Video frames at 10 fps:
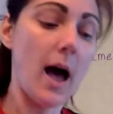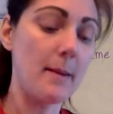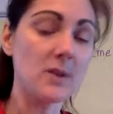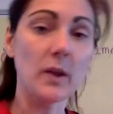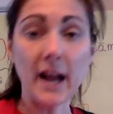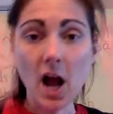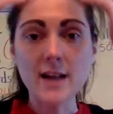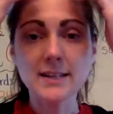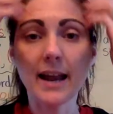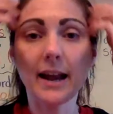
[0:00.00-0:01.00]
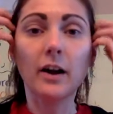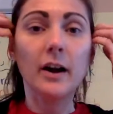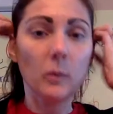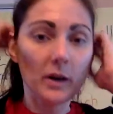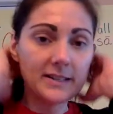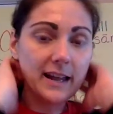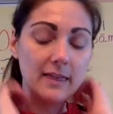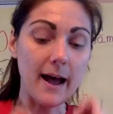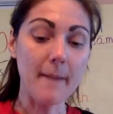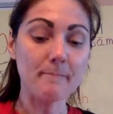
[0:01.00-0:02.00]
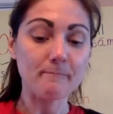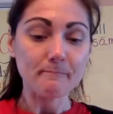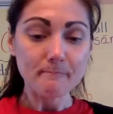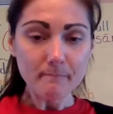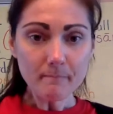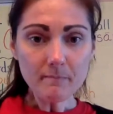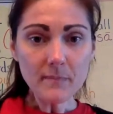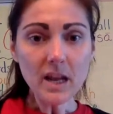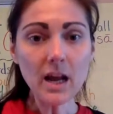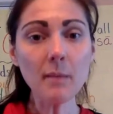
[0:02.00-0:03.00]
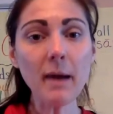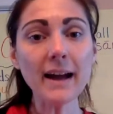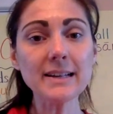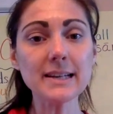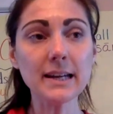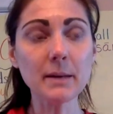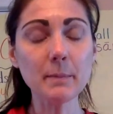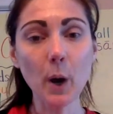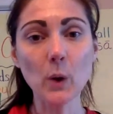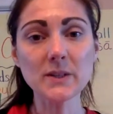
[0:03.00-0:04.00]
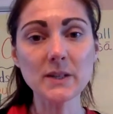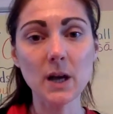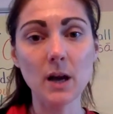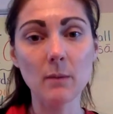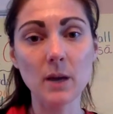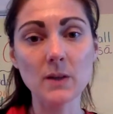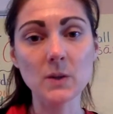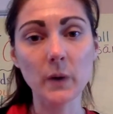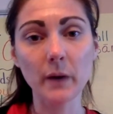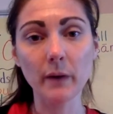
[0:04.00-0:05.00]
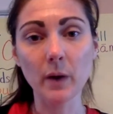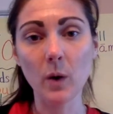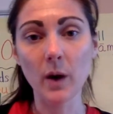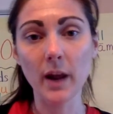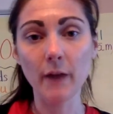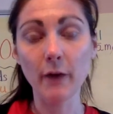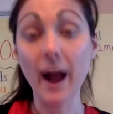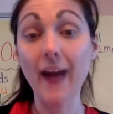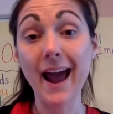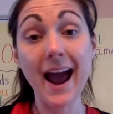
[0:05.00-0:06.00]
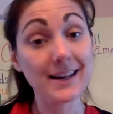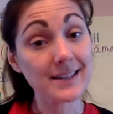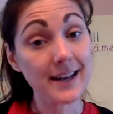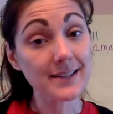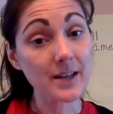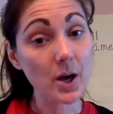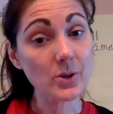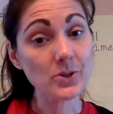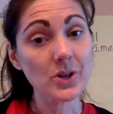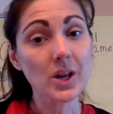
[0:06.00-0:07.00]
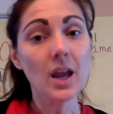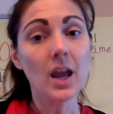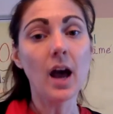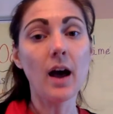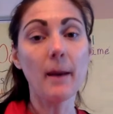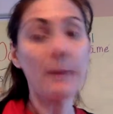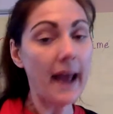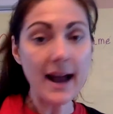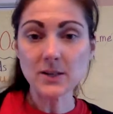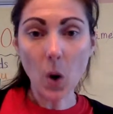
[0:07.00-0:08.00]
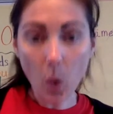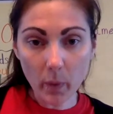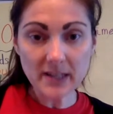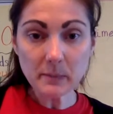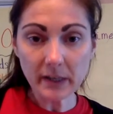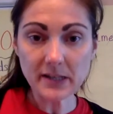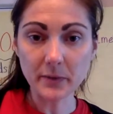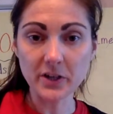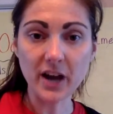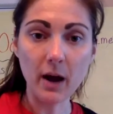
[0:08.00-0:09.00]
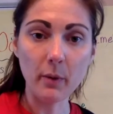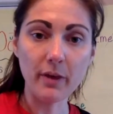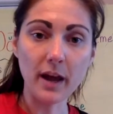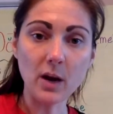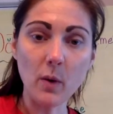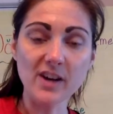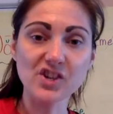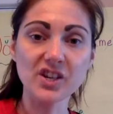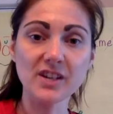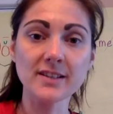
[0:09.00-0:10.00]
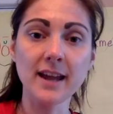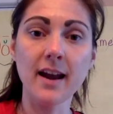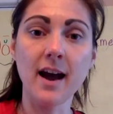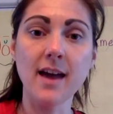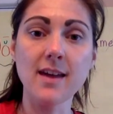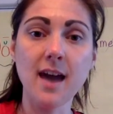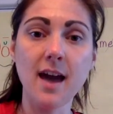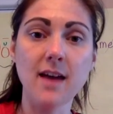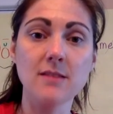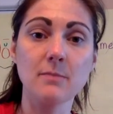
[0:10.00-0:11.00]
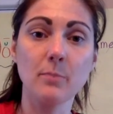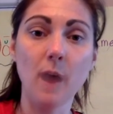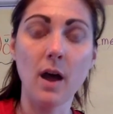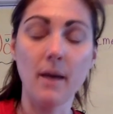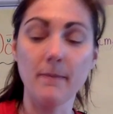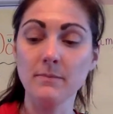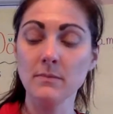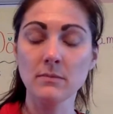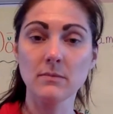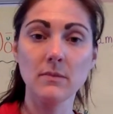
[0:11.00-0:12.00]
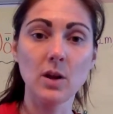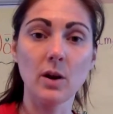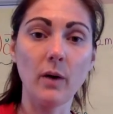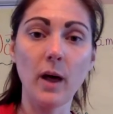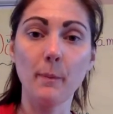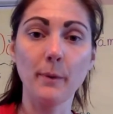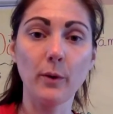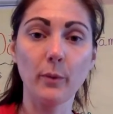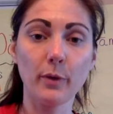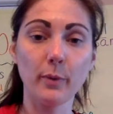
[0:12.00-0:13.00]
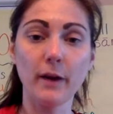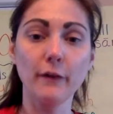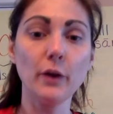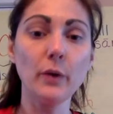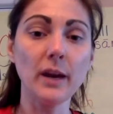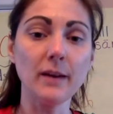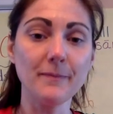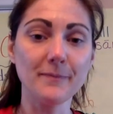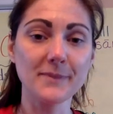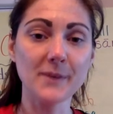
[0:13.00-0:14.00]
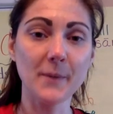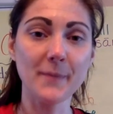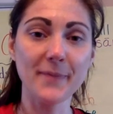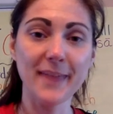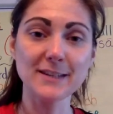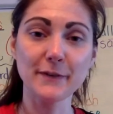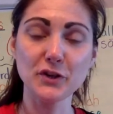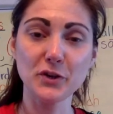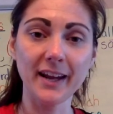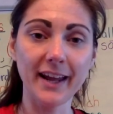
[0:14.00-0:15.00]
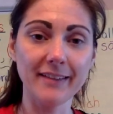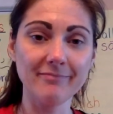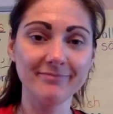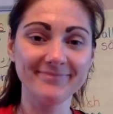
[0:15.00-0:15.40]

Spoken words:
So like content area words like that. I did post a screen recording for how to access those. But as always, please reach out with any questions and I can help you with whatever you need. So thanks for tuning in.